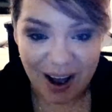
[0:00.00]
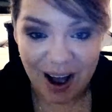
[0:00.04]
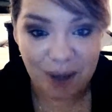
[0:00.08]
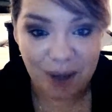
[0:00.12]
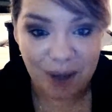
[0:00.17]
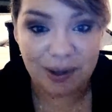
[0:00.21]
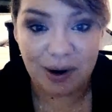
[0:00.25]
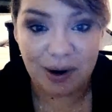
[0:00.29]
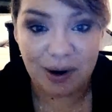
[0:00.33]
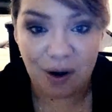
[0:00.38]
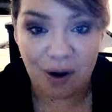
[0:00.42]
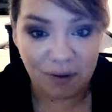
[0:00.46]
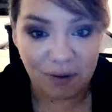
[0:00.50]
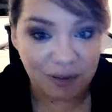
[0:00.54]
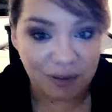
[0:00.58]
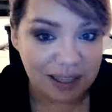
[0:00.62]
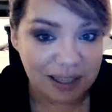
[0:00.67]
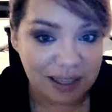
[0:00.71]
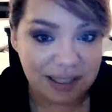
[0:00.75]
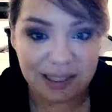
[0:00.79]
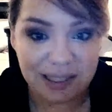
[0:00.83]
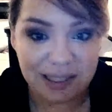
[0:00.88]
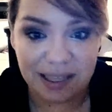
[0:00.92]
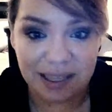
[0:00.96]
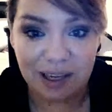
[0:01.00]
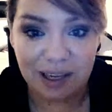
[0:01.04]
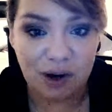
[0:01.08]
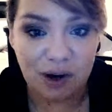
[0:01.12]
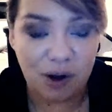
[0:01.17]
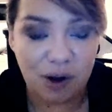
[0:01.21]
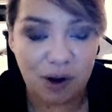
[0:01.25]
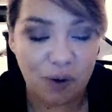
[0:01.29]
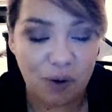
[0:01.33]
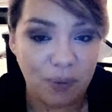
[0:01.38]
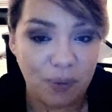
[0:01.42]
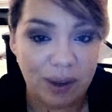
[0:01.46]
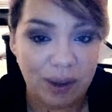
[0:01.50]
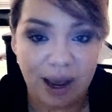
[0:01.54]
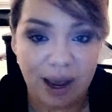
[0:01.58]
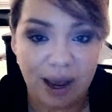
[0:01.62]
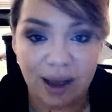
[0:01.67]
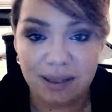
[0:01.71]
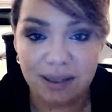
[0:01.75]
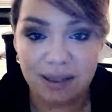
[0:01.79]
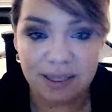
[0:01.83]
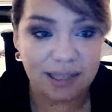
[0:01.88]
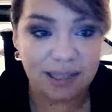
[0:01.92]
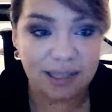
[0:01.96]
I mean, obviously, we
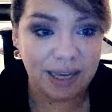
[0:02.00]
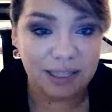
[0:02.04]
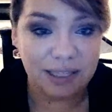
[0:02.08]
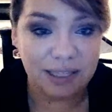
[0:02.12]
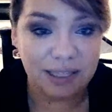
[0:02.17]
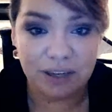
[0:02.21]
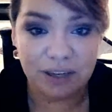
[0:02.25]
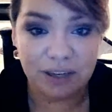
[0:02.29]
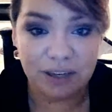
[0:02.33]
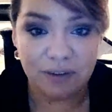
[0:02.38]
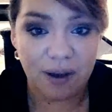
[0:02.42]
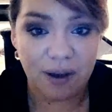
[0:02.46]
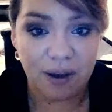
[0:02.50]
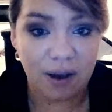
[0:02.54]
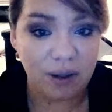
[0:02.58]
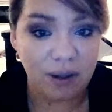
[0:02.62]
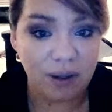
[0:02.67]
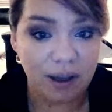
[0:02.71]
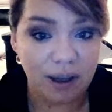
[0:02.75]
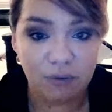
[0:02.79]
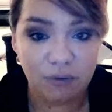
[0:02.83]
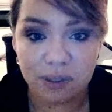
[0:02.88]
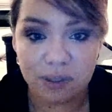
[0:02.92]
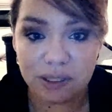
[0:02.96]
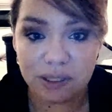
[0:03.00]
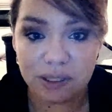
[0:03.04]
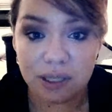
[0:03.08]
had this idea of how life was